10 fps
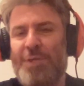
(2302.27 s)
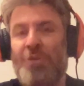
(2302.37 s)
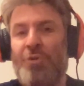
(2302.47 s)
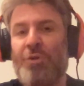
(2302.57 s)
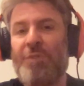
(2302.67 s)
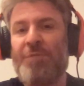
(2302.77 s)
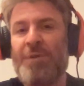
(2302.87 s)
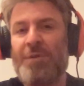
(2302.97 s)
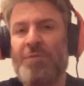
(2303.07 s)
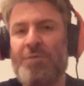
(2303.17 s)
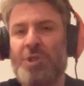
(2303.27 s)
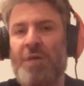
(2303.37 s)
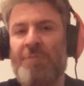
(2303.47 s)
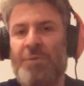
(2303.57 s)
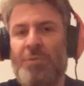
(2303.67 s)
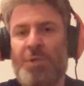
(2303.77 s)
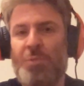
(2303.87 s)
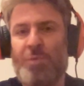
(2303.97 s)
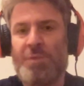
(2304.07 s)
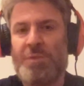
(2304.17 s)
enduring feelings for Xavi when he
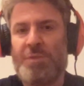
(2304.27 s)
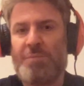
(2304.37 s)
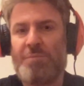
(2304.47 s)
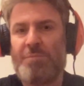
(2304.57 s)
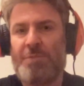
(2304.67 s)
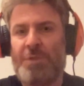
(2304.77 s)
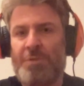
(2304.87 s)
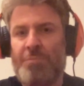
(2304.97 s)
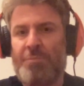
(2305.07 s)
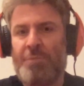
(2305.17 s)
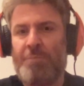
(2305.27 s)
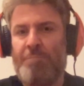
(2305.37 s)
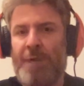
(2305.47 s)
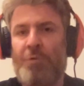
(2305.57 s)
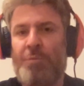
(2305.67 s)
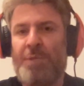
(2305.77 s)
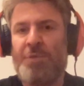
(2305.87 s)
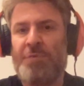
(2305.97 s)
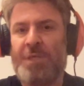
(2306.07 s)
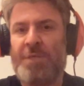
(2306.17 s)
was you know, the
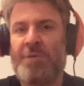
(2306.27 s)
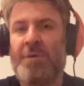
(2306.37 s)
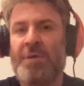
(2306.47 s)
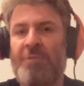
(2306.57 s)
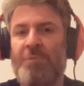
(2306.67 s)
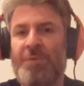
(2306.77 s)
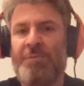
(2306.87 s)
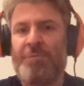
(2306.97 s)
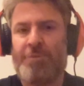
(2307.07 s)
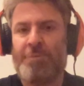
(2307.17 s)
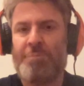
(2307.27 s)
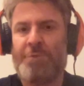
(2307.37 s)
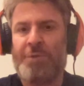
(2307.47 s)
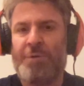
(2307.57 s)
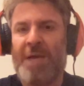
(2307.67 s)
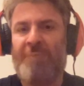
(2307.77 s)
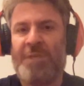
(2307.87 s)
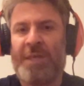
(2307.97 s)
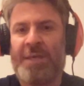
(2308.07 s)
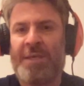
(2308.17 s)
mouthpiece for the Qatari government for, you know, half a
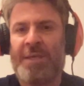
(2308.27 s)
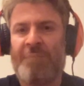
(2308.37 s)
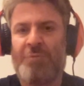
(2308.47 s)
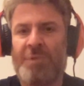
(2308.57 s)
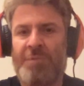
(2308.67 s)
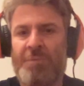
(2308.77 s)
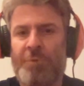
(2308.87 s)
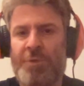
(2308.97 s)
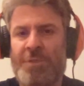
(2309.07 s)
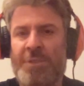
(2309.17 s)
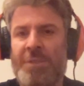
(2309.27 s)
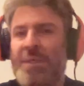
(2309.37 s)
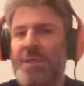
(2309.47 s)
decade after leaving Barca.